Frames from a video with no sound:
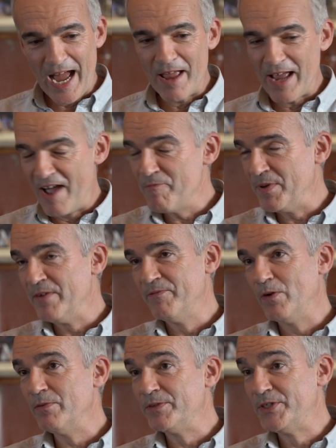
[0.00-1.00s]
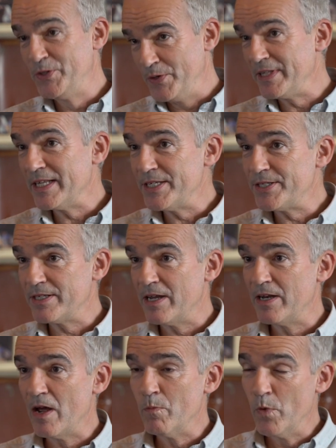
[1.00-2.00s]
I've been involved doing this
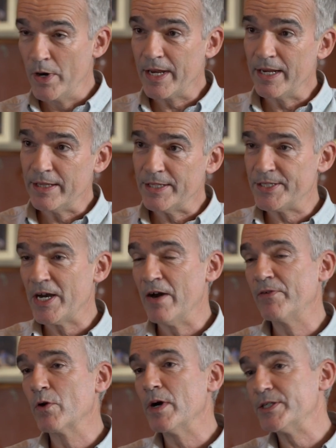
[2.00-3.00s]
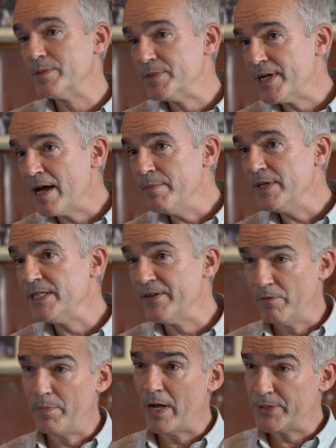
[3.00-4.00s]
and working in this area for quite some time in
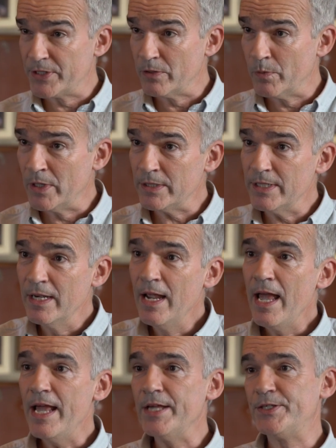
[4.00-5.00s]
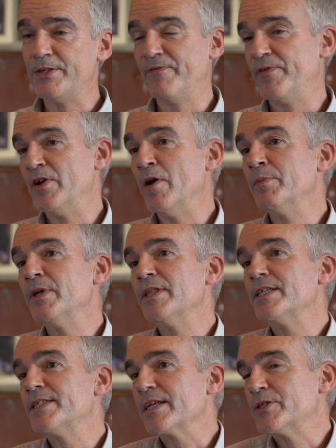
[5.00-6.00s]
different parts of the world. It's a phenomenon
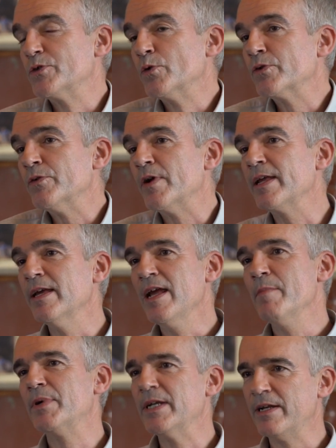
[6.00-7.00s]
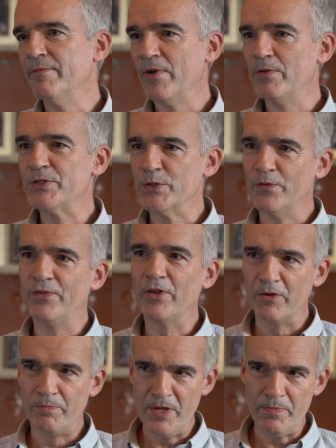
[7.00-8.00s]
that's extraordinary, but it involves an awful
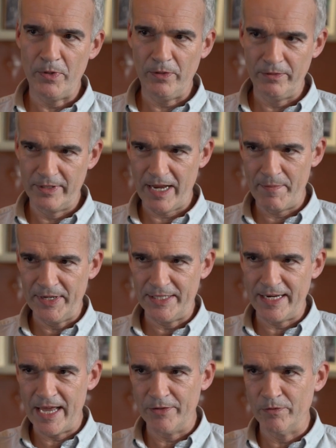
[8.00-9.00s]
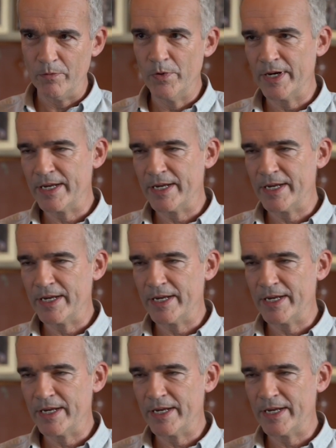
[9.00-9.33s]
lot of people coming together and